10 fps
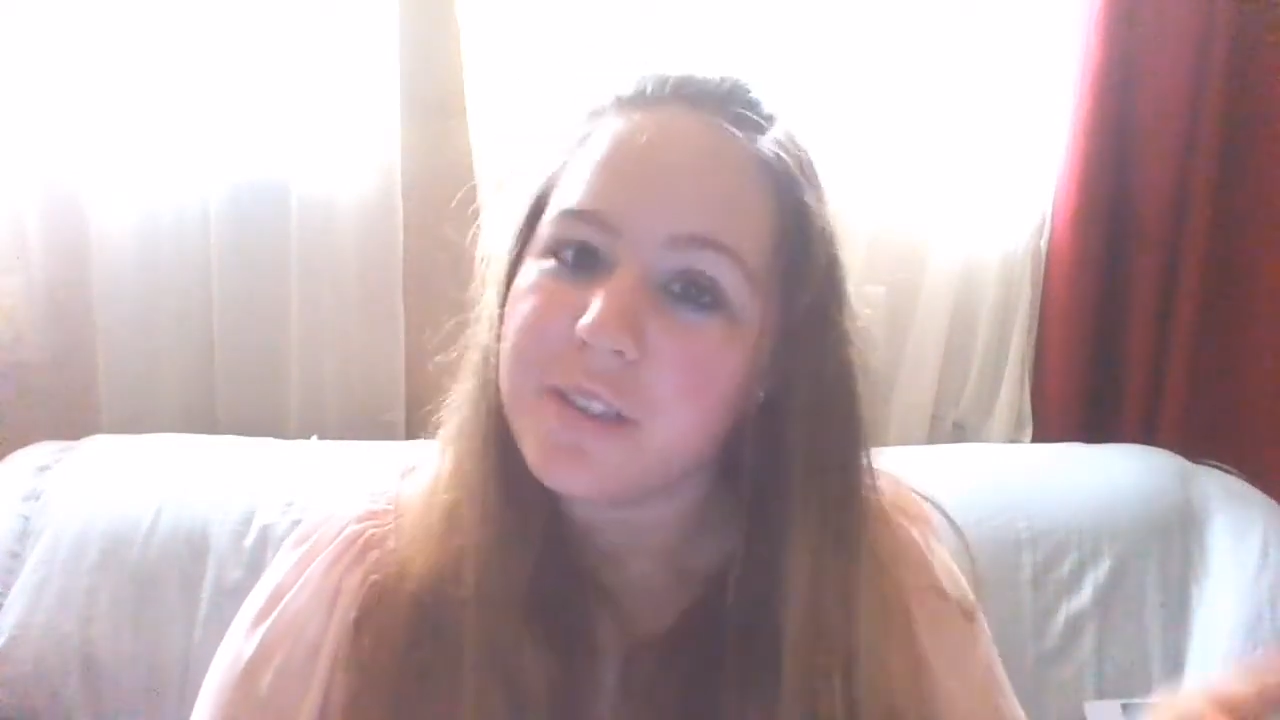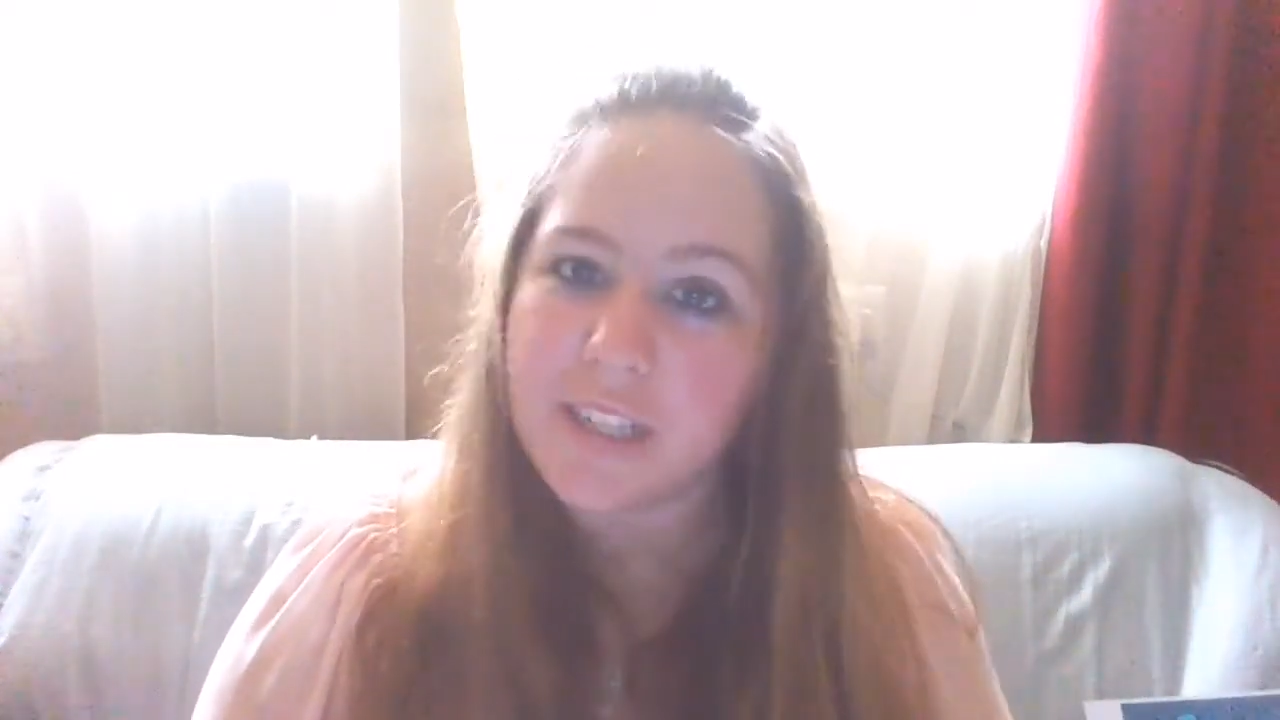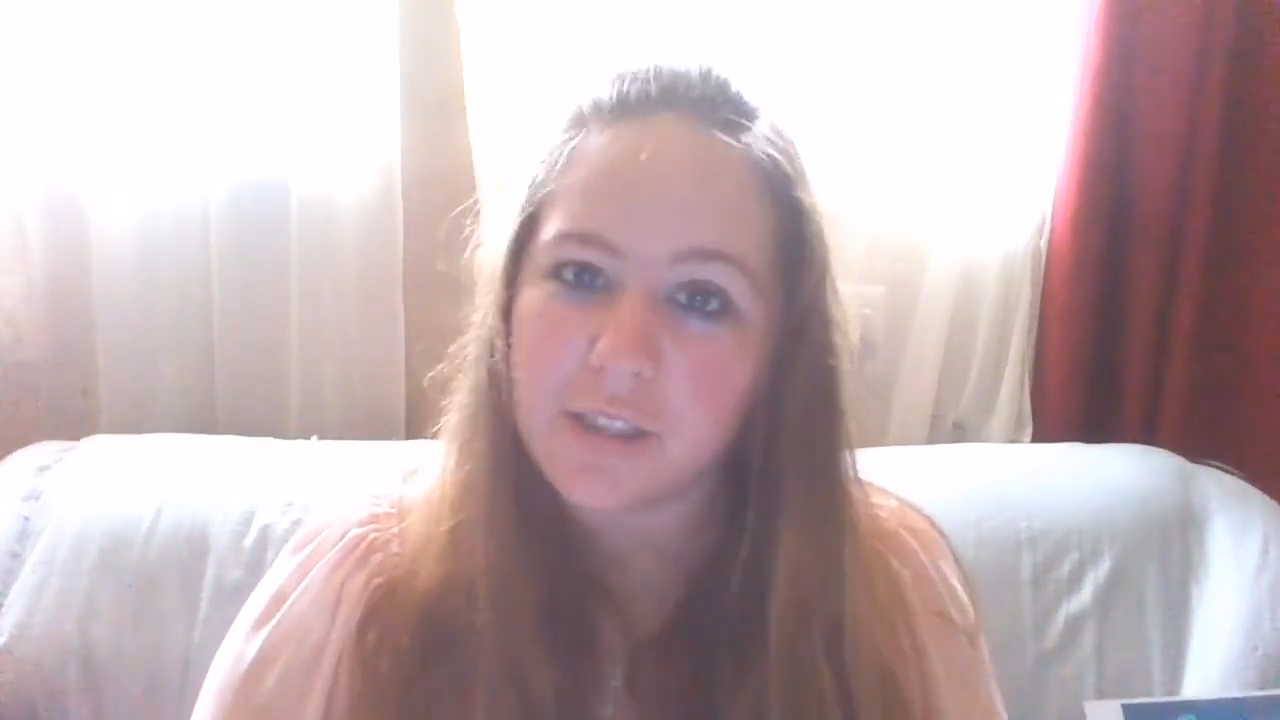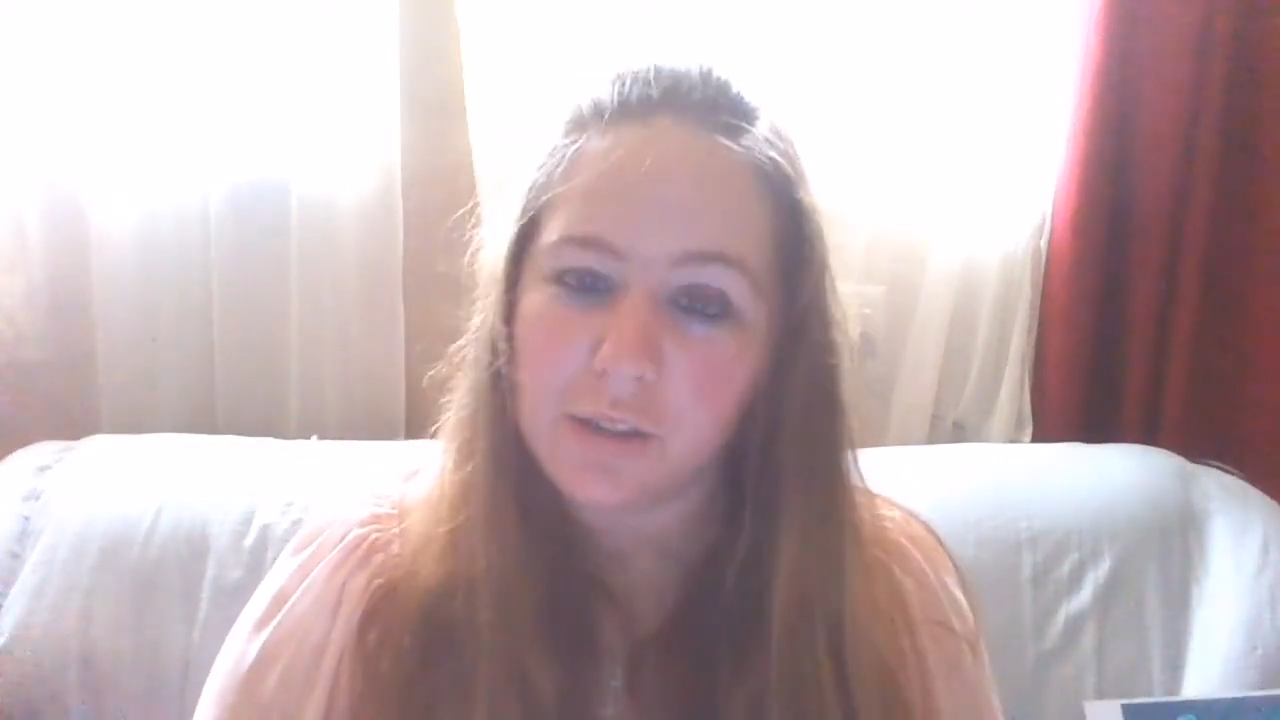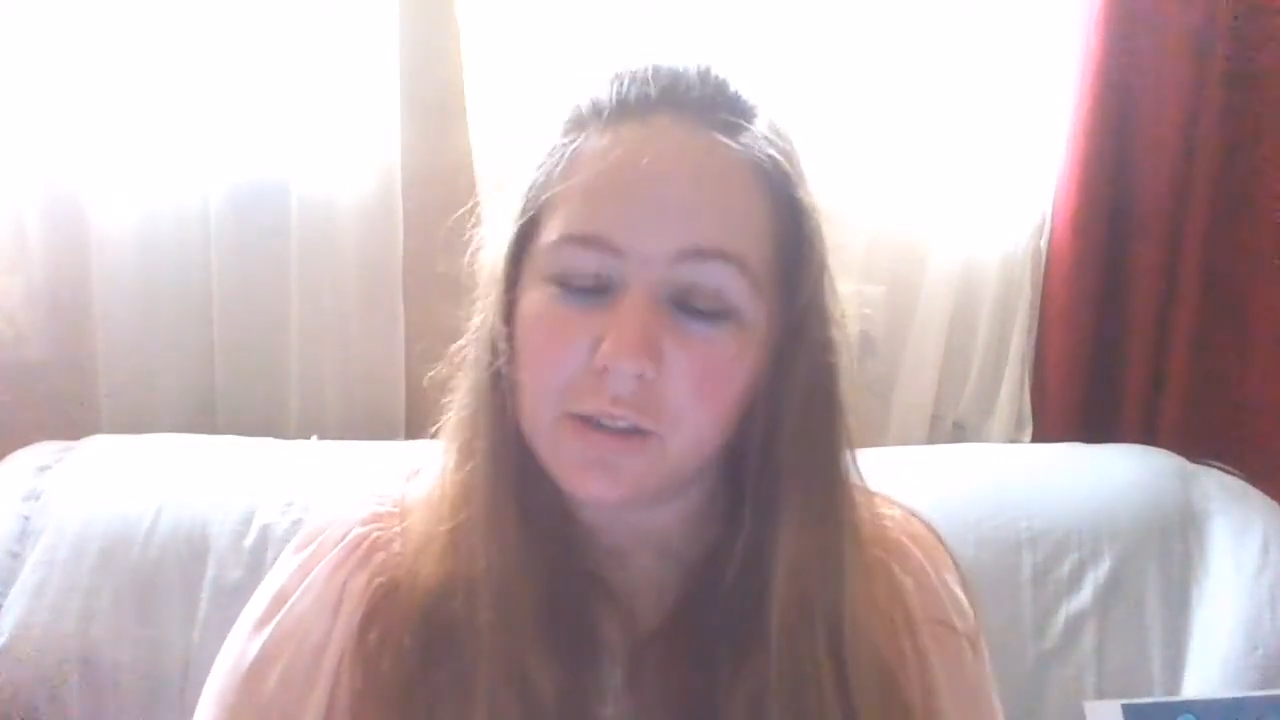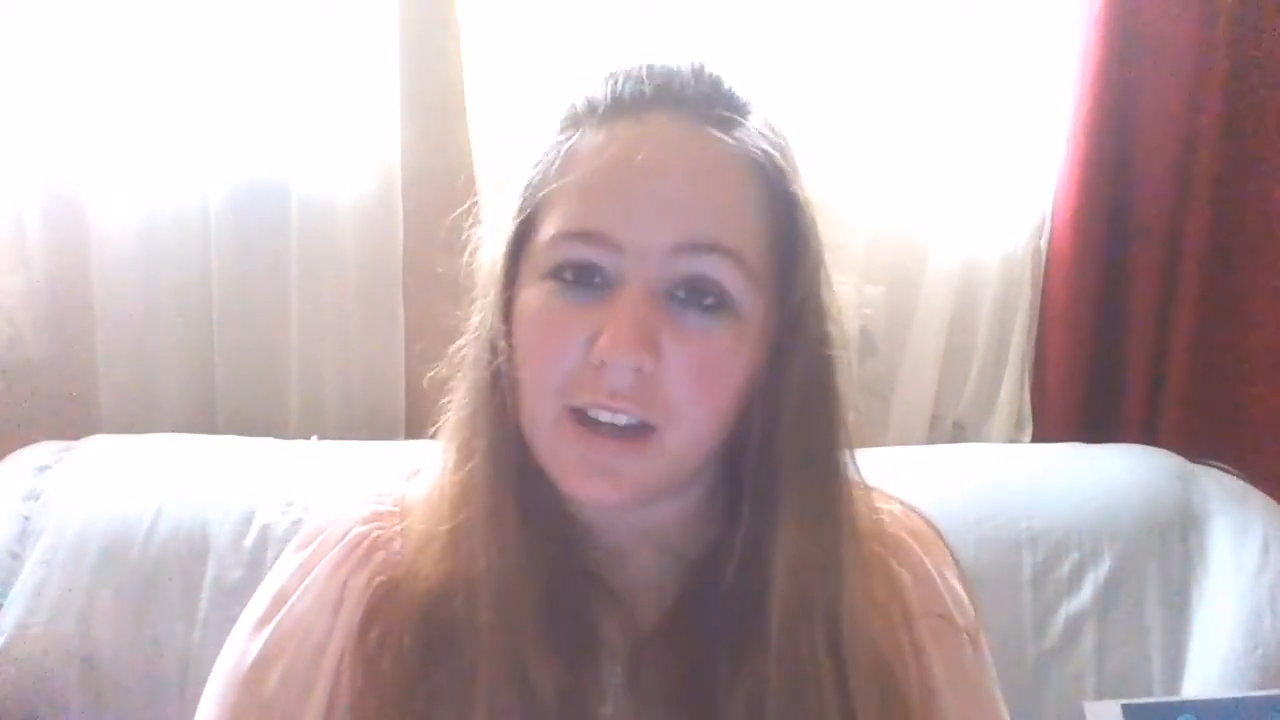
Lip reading: that you look